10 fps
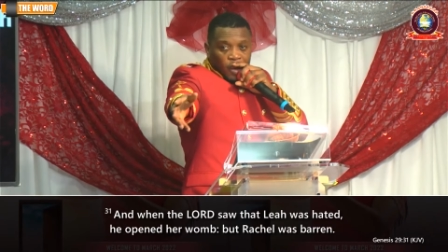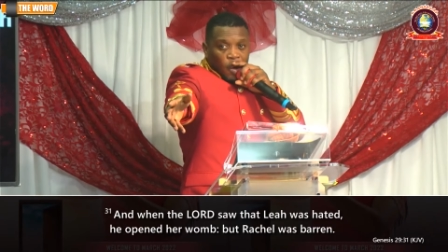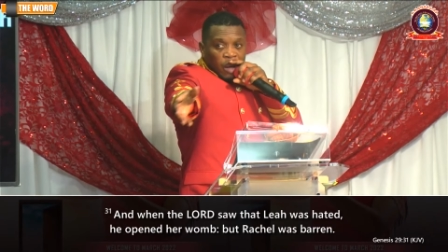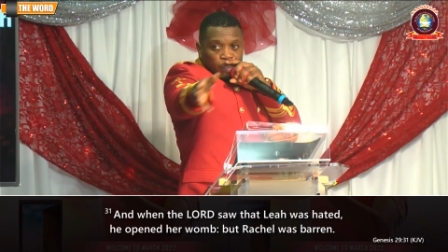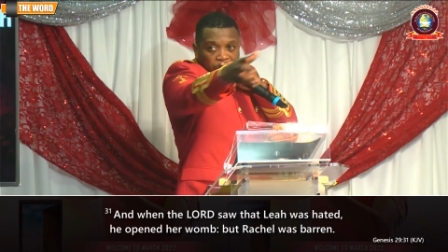
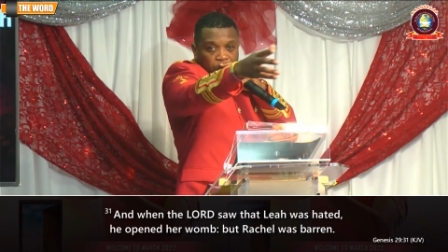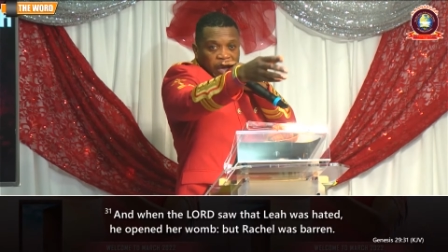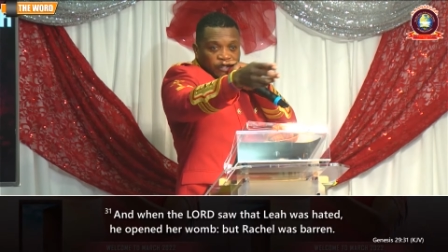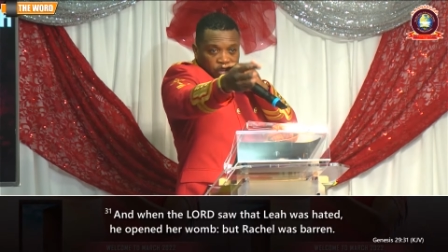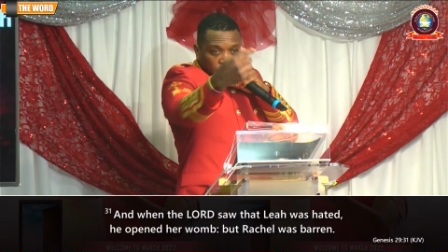Go and
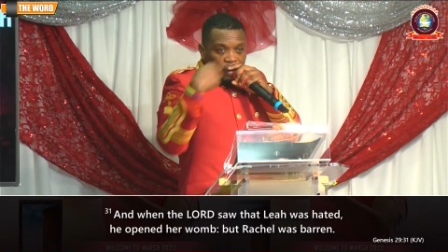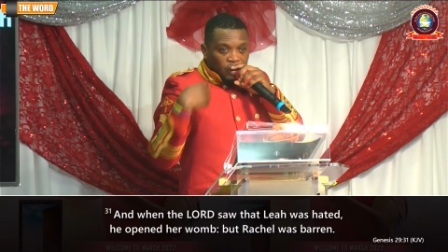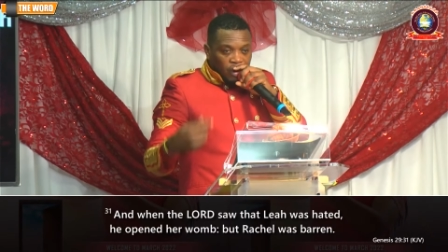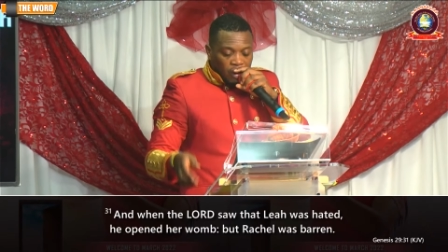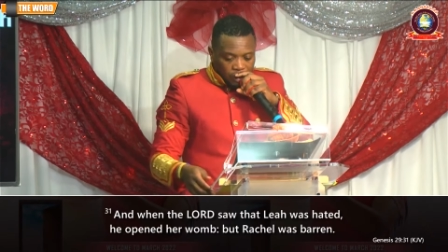prepare for
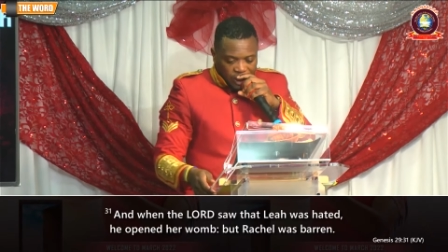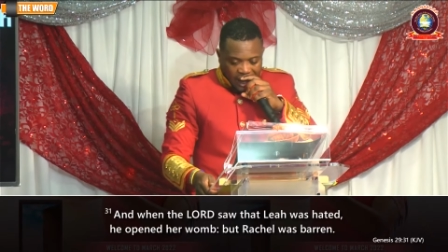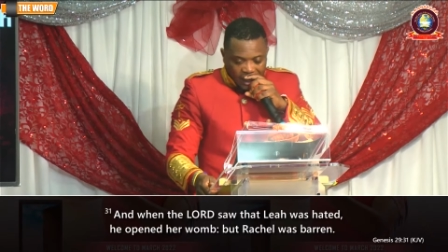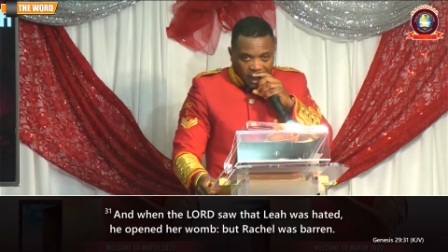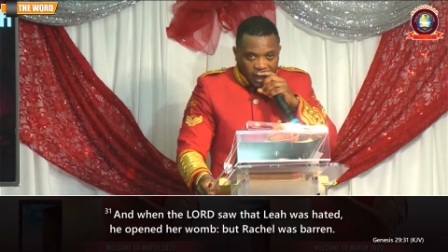your
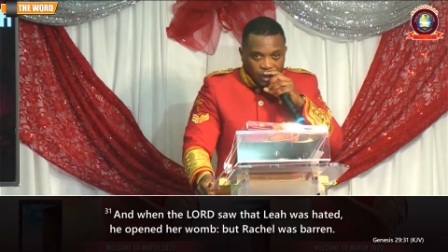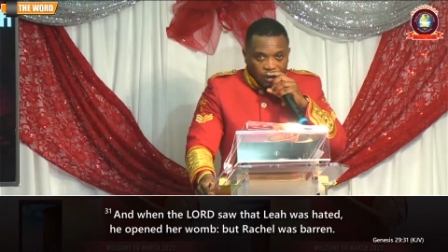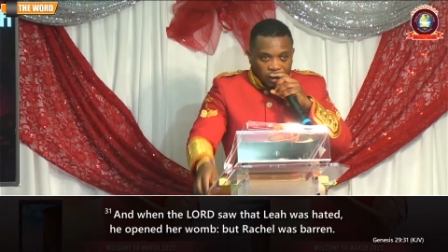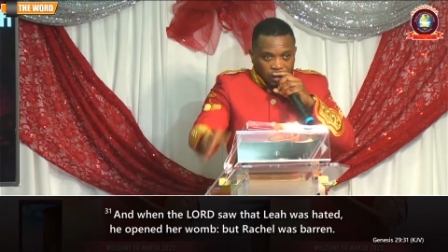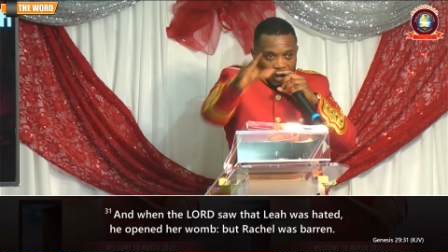child education.
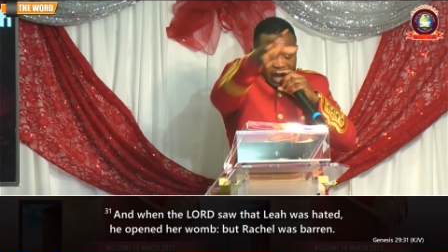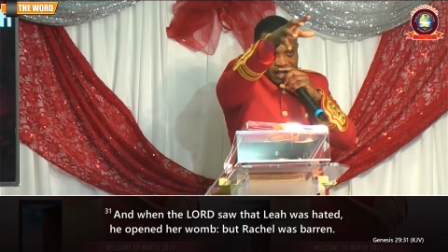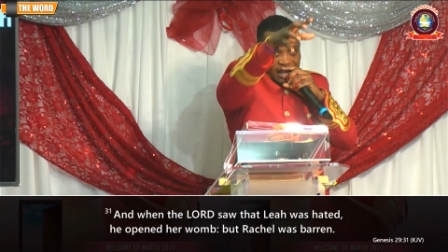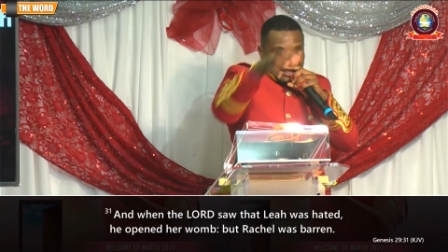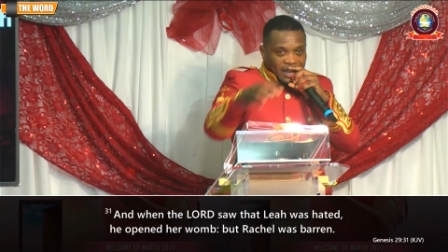You guys
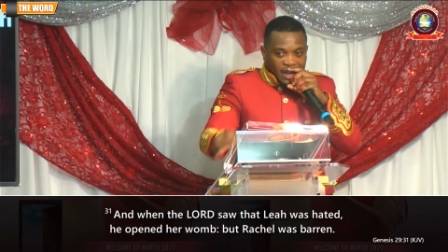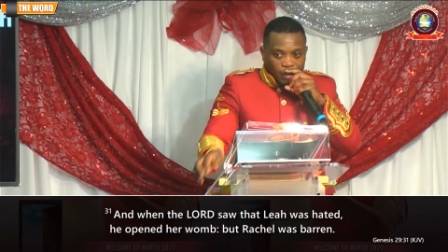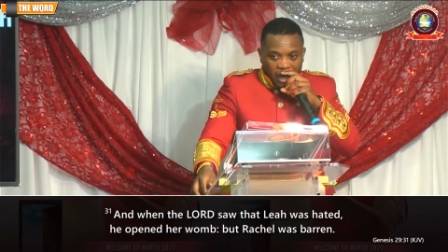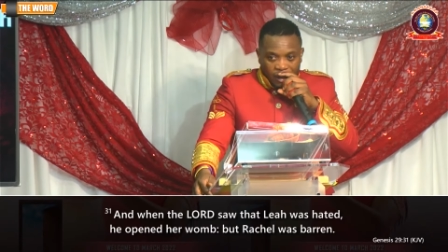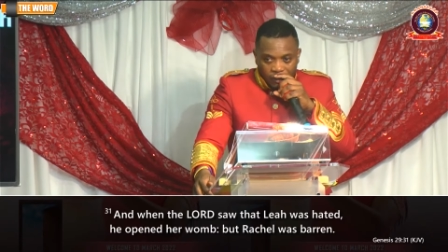can start at the
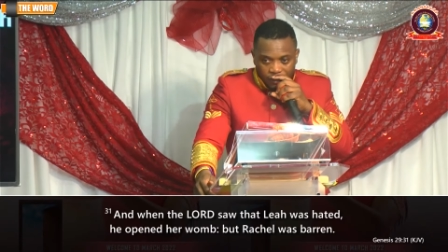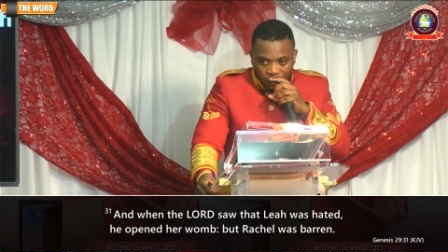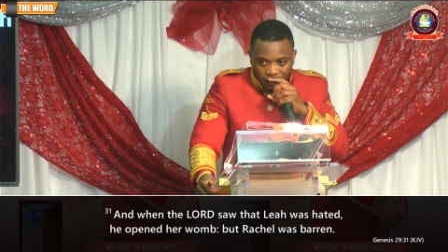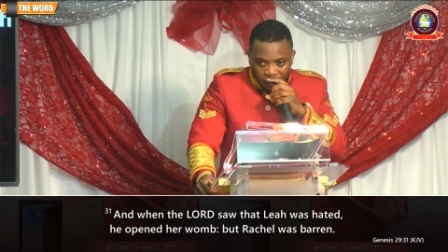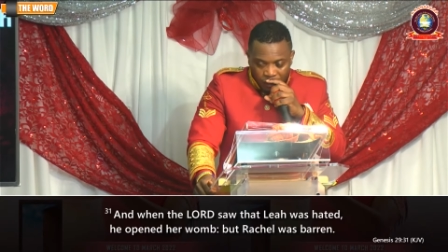back. But
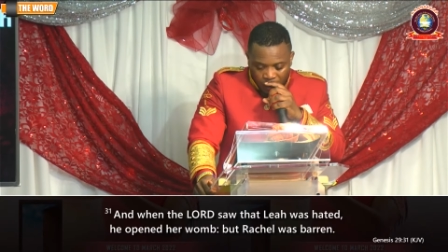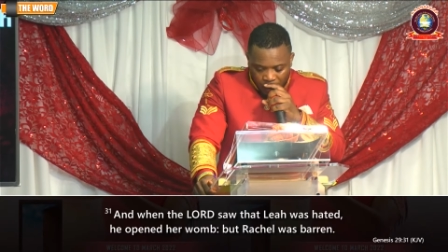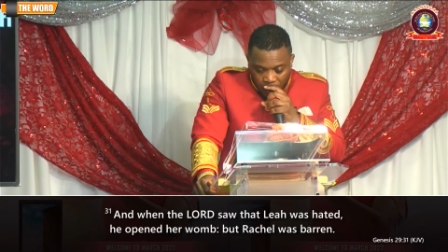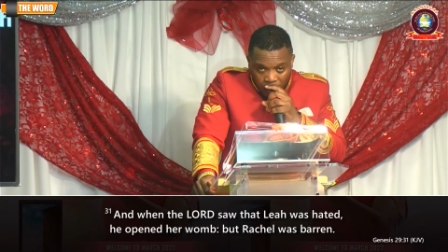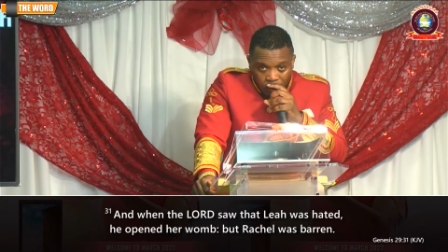Rachel
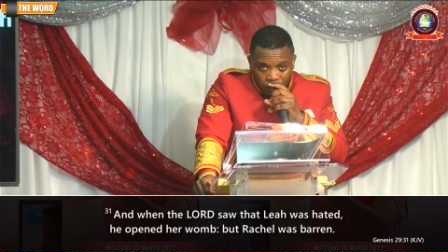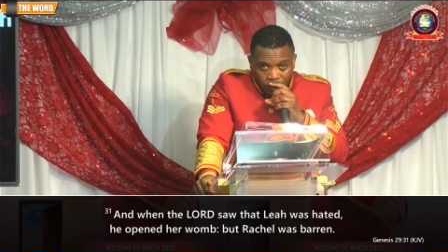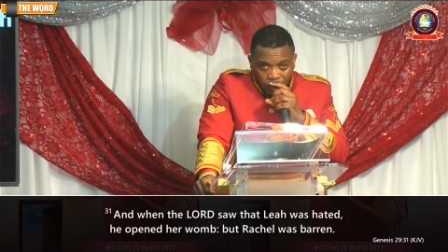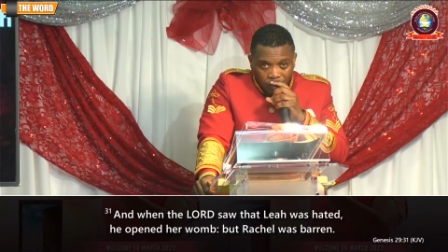was barren.